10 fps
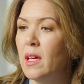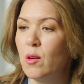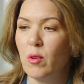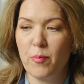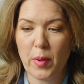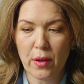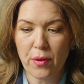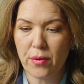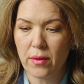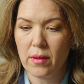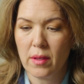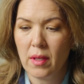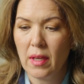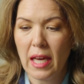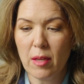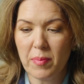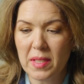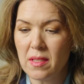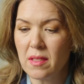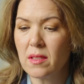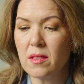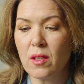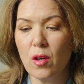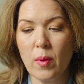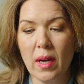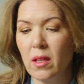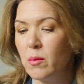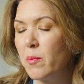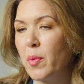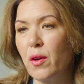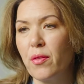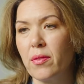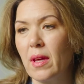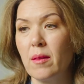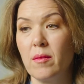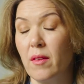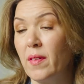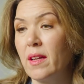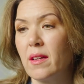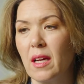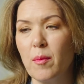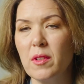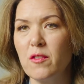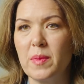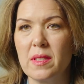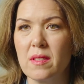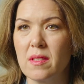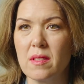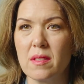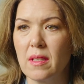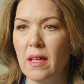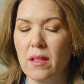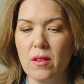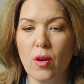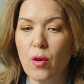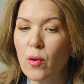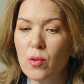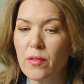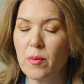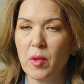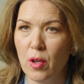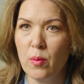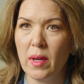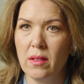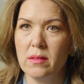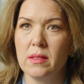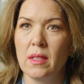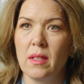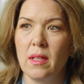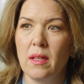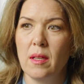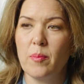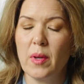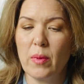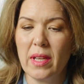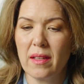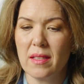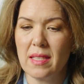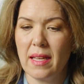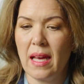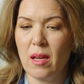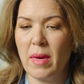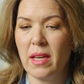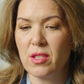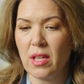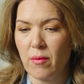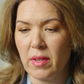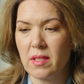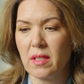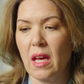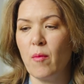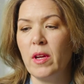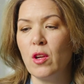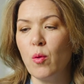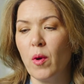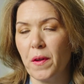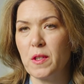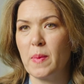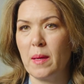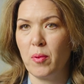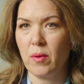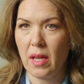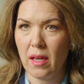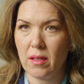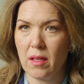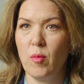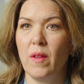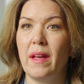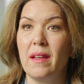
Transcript: we've both had businesses go well, and I've had a couple of businesses and not all of them go well. But we understand how to manage that risk, and we know what those people need. And what they